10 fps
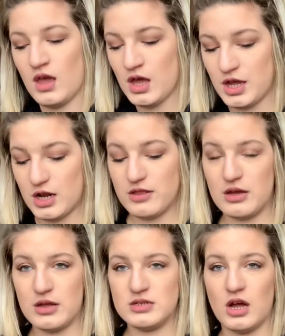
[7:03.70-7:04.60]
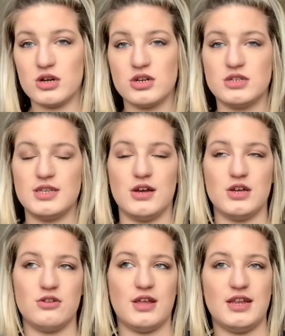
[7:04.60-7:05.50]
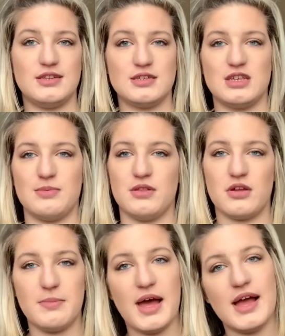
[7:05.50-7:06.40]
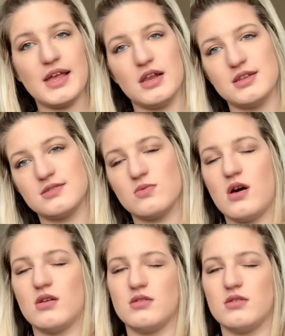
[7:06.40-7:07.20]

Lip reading: you know, the doctors tell you they need to sleep on their back in a swaddle,